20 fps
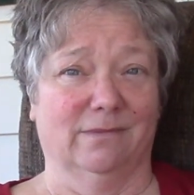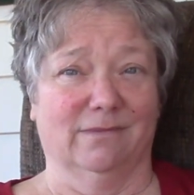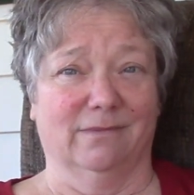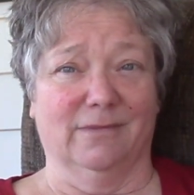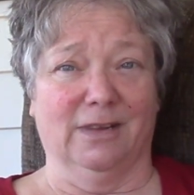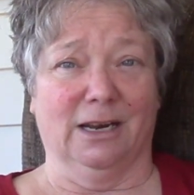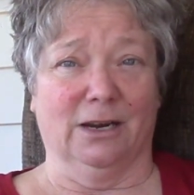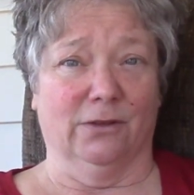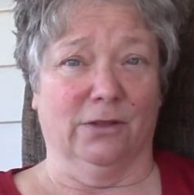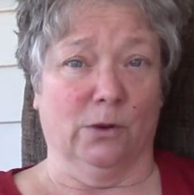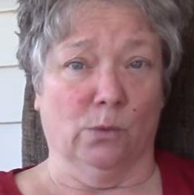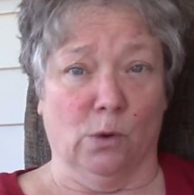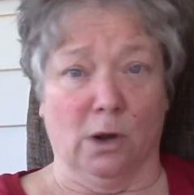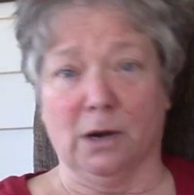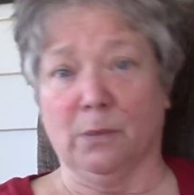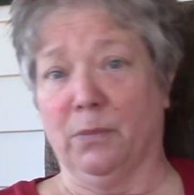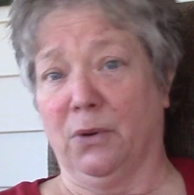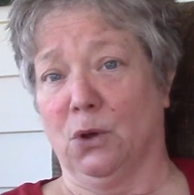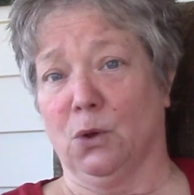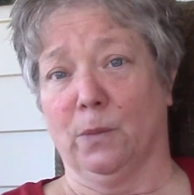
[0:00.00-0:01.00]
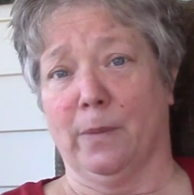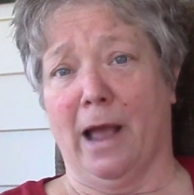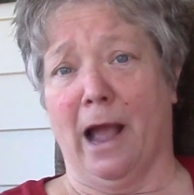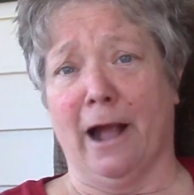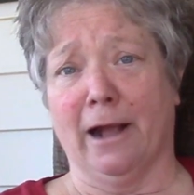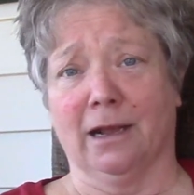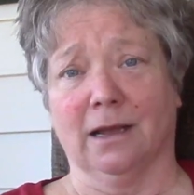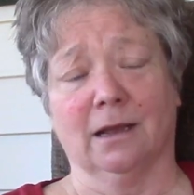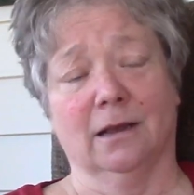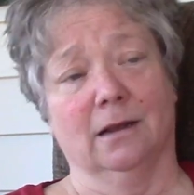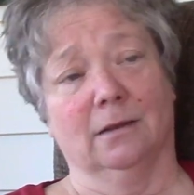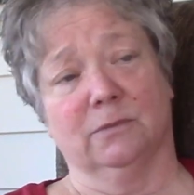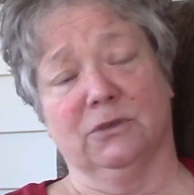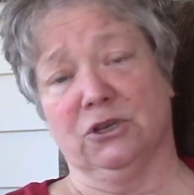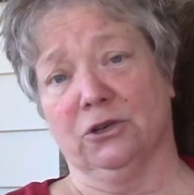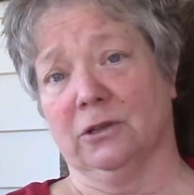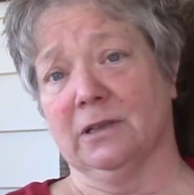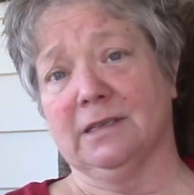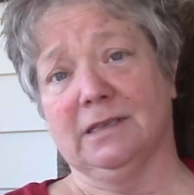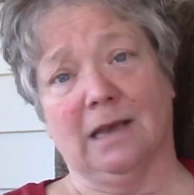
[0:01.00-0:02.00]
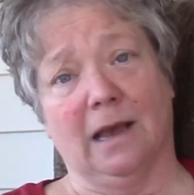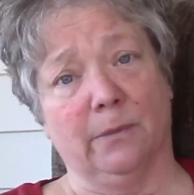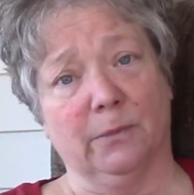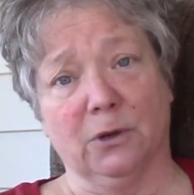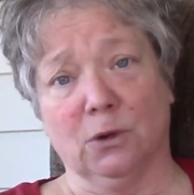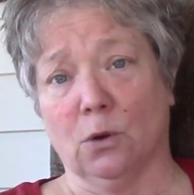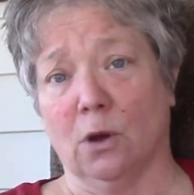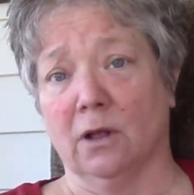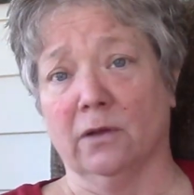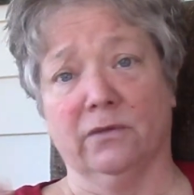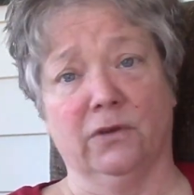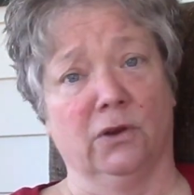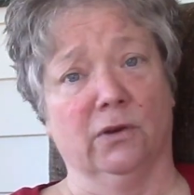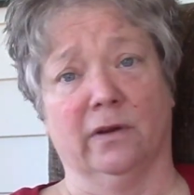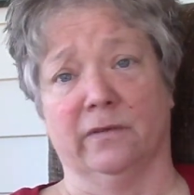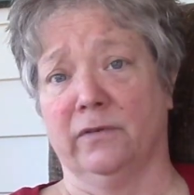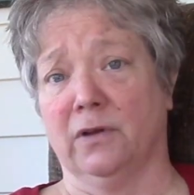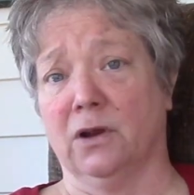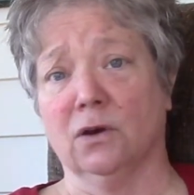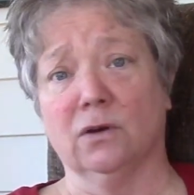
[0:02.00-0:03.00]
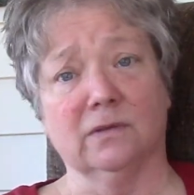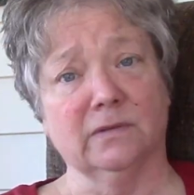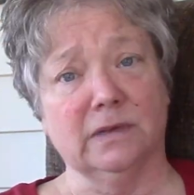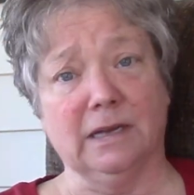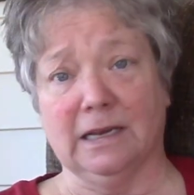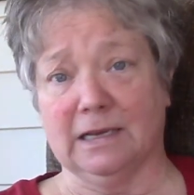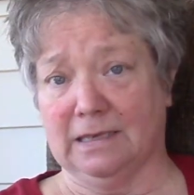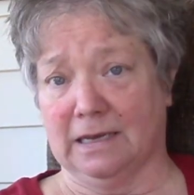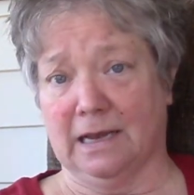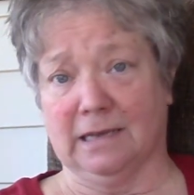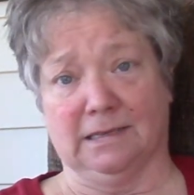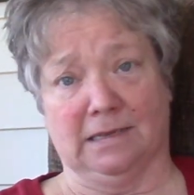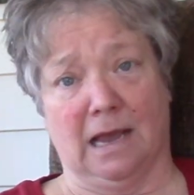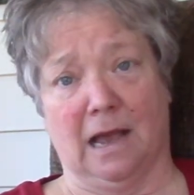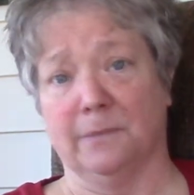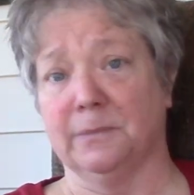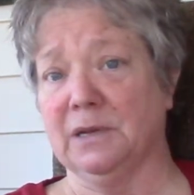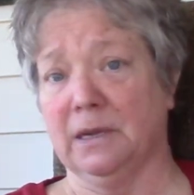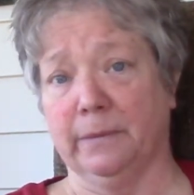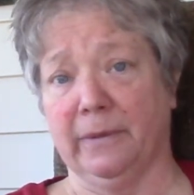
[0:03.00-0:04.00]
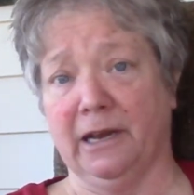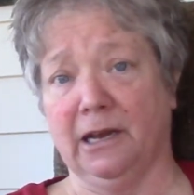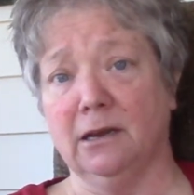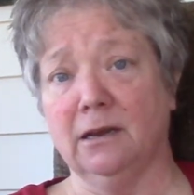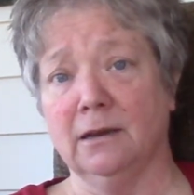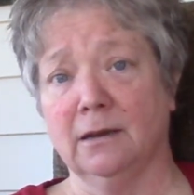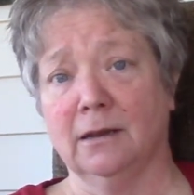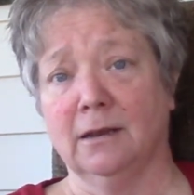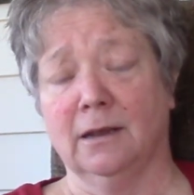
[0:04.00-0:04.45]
they want to pull back. I'm sure that's happened to all of you. I know it has happened to me.